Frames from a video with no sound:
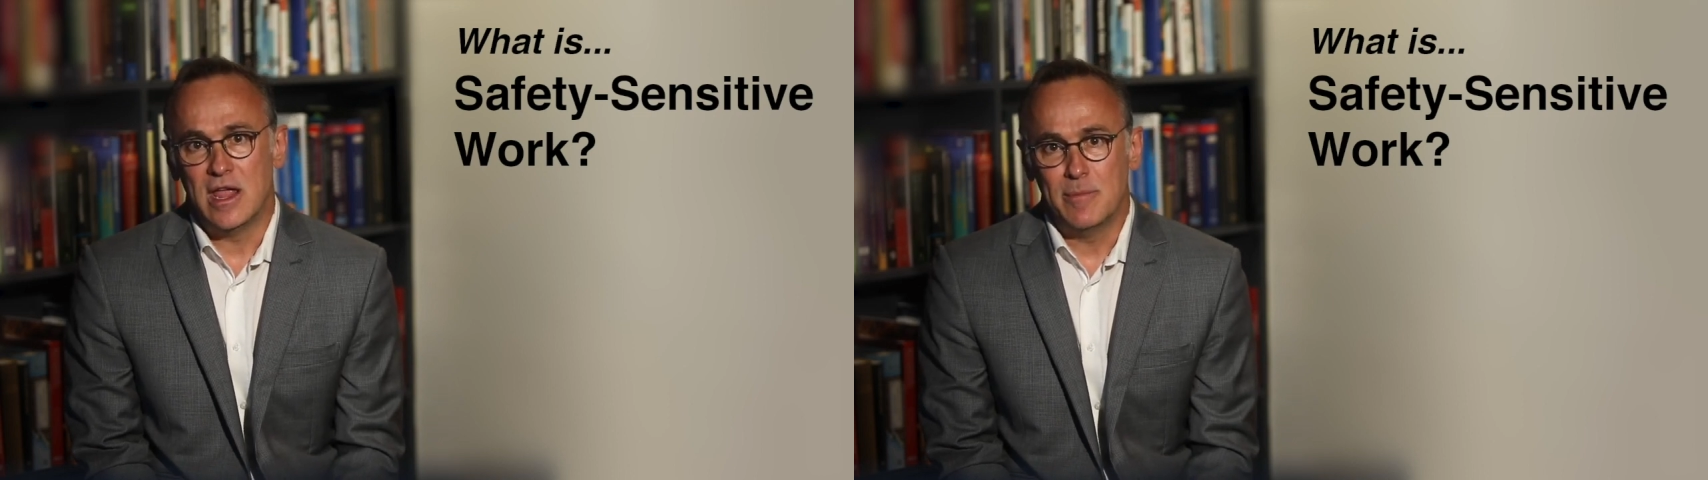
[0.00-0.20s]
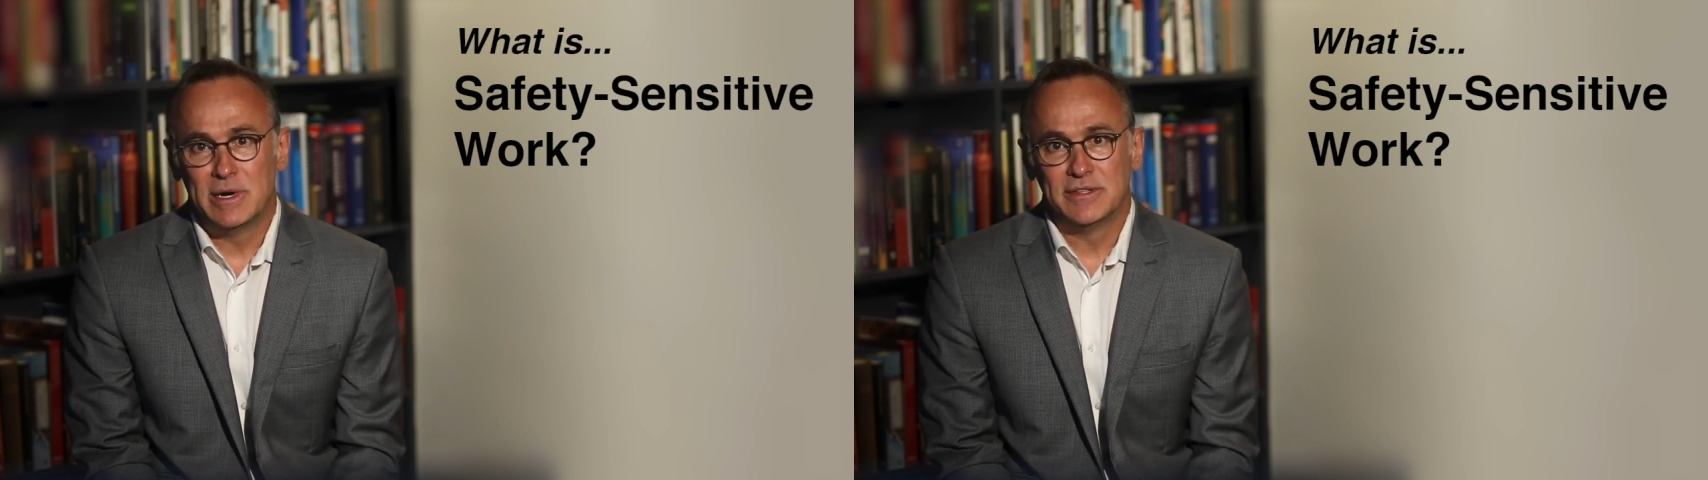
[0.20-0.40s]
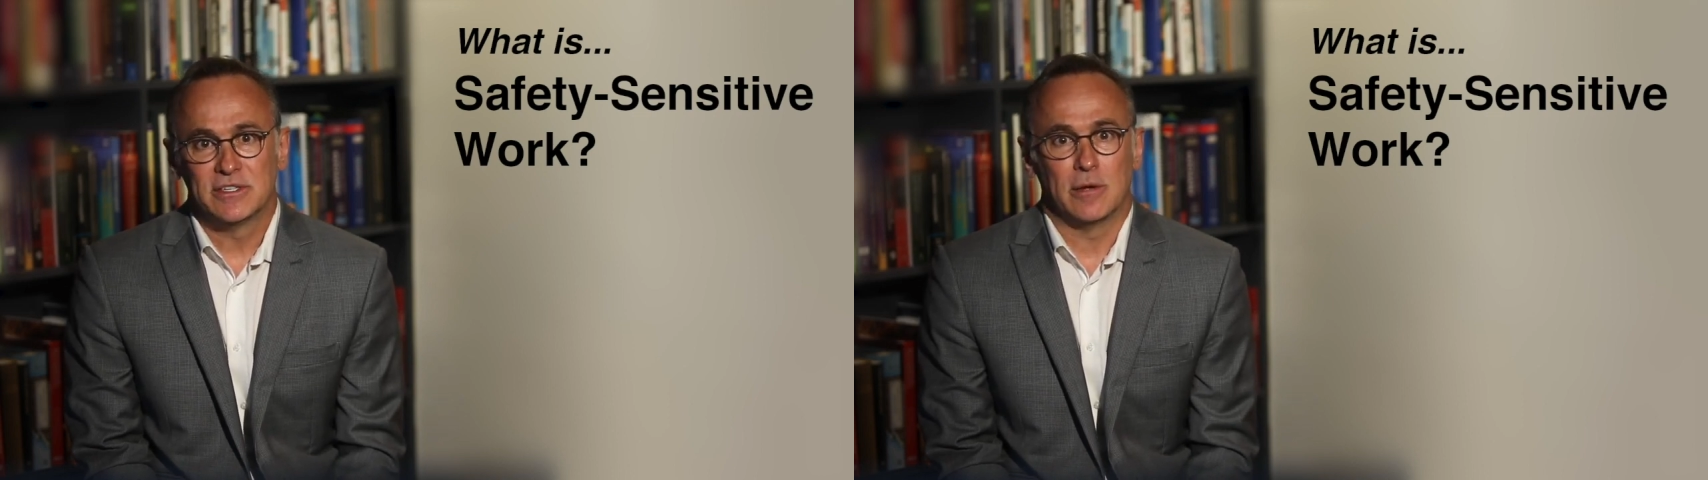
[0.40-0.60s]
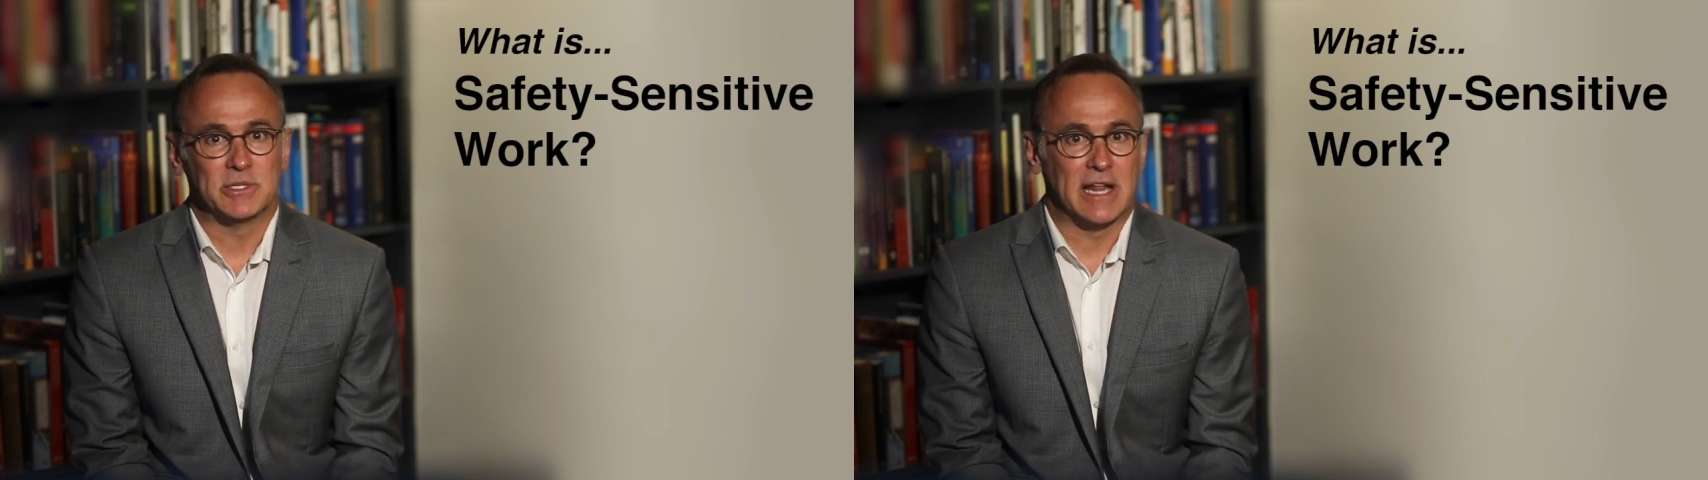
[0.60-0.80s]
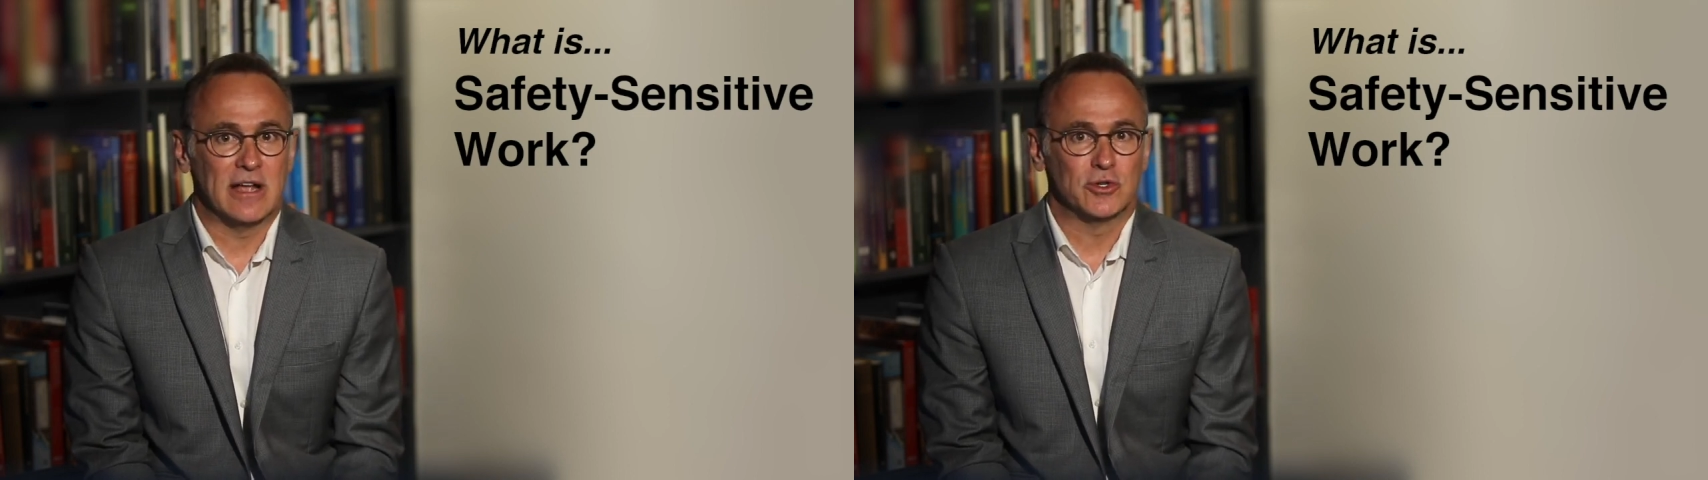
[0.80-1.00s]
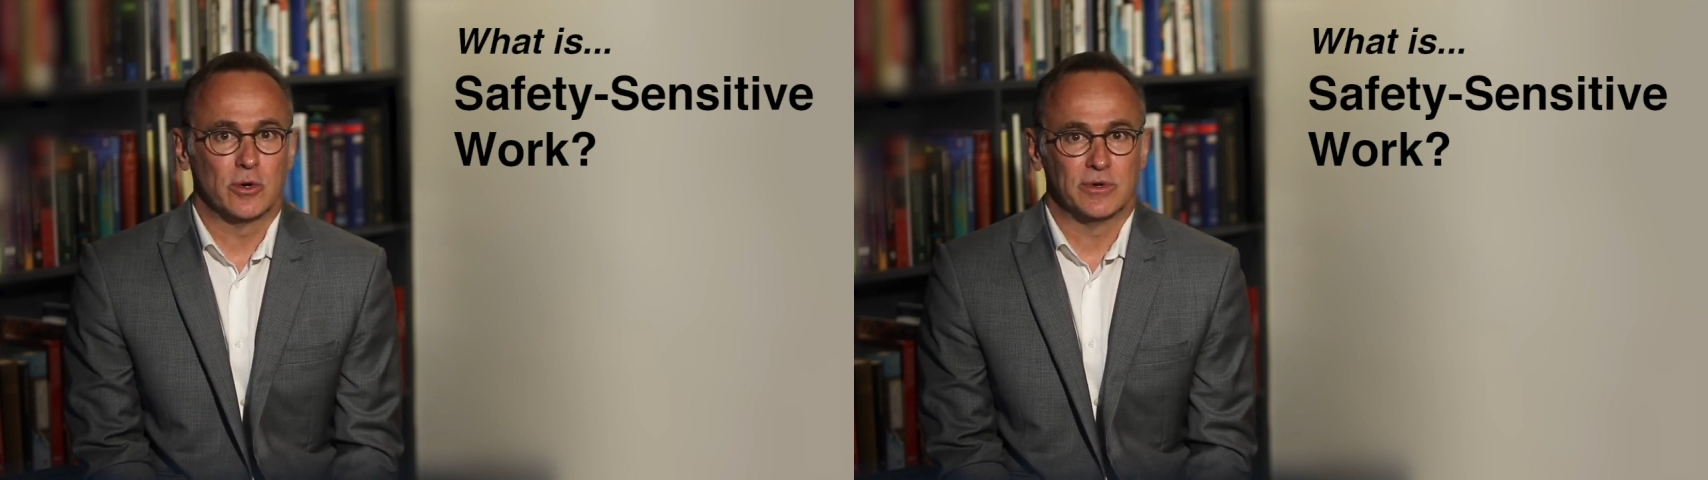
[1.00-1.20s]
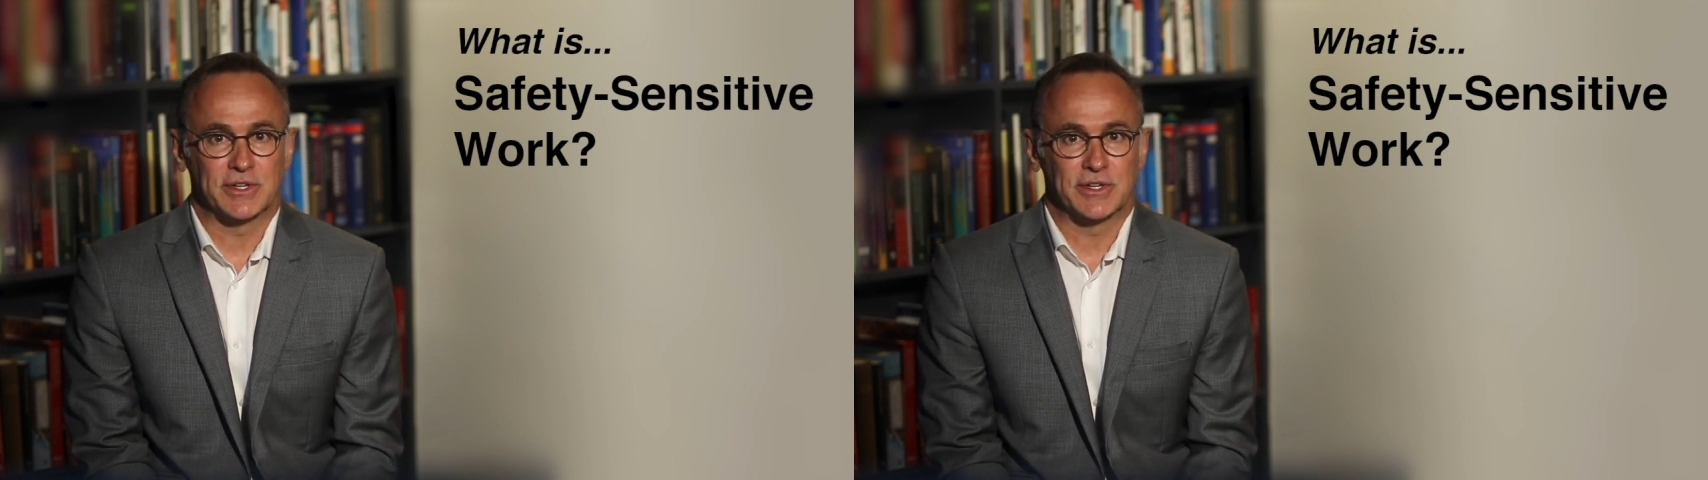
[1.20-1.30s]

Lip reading: imminent substantial